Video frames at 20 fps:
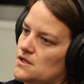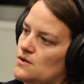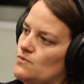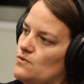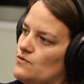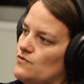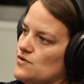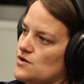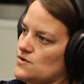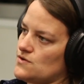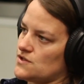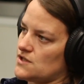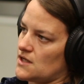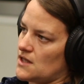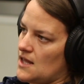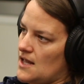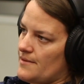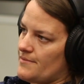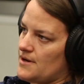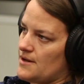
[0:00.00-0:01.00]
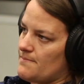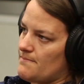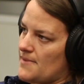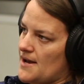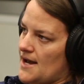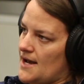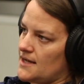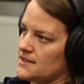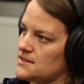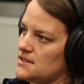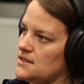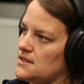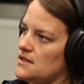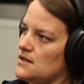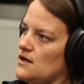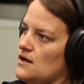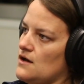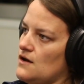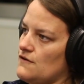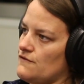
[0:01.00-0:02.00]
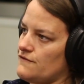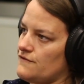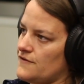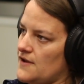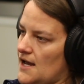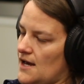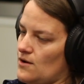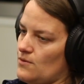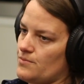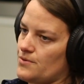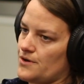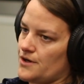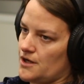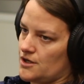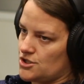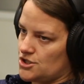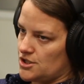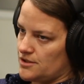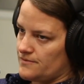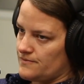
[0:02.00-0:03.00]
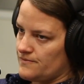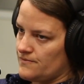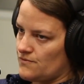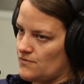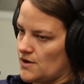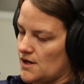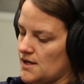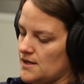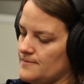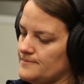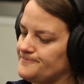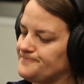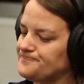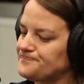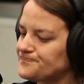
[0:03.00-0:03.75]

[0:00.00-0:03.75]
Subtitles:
can we reduce the climate impact of cattle production, right?